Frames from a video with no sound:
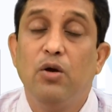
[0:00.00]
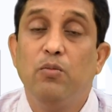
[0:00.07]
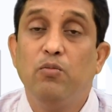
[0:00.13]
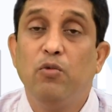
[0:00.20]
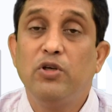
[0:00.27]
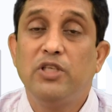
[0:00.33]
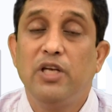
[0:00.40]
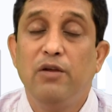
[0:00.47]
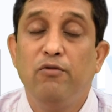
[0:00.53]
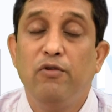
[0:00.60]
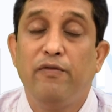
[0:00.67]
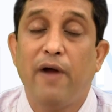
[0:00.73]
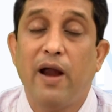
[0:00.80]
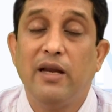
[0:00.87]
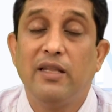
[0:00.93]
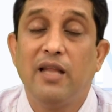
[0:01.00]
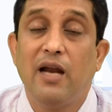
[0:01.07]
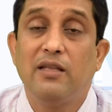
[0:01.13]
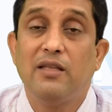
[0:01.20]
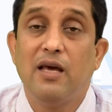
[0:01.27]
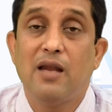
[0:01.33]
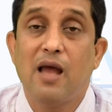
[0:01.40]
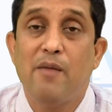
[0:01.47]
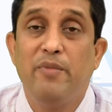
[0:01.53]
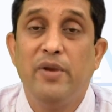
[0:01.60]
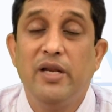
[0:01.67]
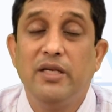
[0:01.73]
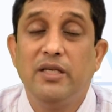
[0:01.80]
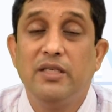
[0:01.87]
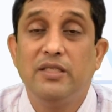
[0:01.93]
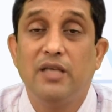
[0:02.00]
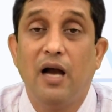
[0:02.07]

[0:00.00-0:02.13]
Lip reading: mostly you will find that their abilities